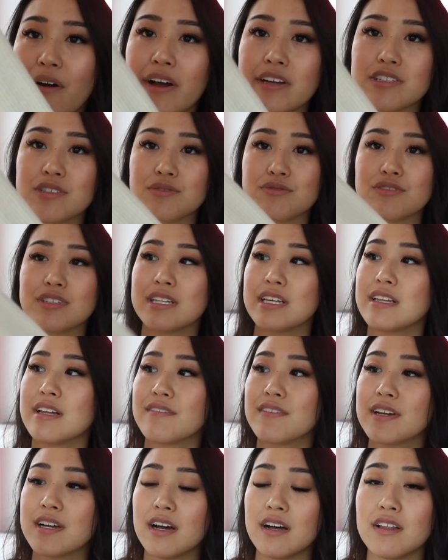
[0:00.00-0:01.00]
I just really
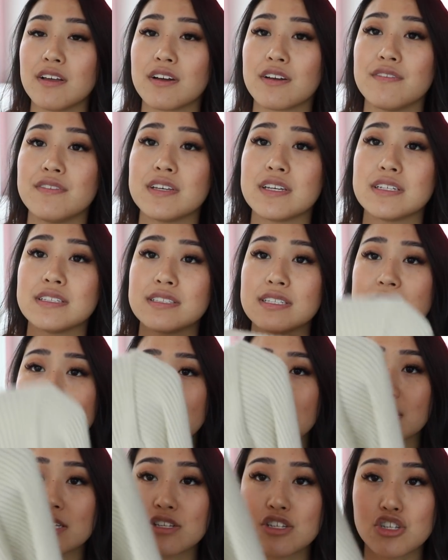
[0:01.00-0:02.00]
love the color of this. It's
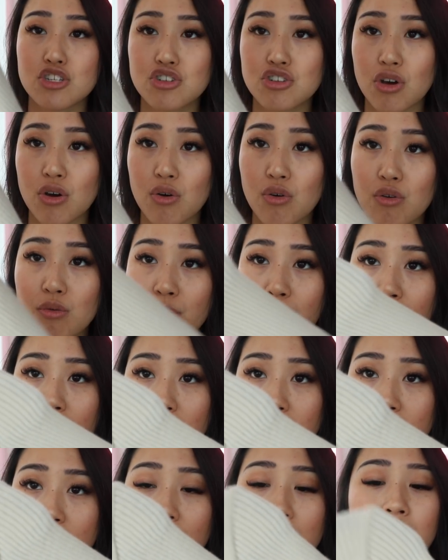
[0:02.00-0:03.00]
like the stone
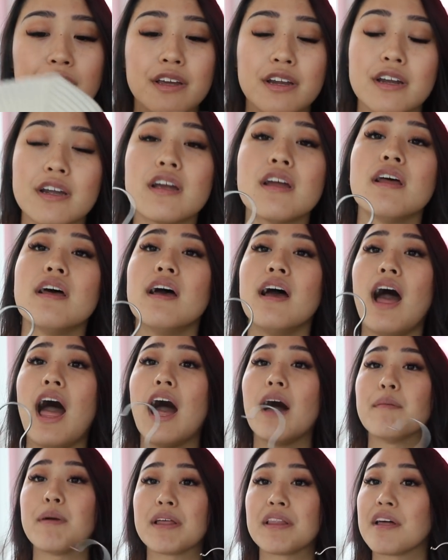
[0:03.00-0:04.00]
beige color.
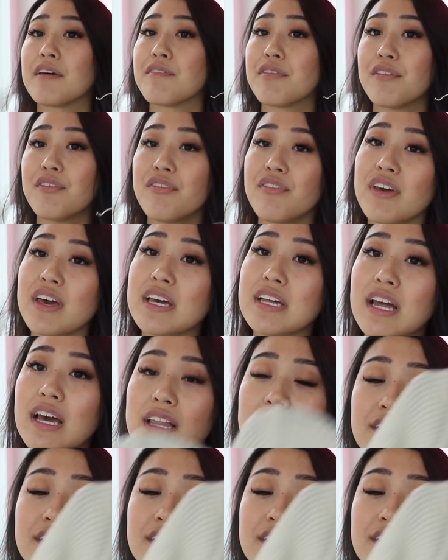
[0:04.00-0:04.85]
I love the fit, I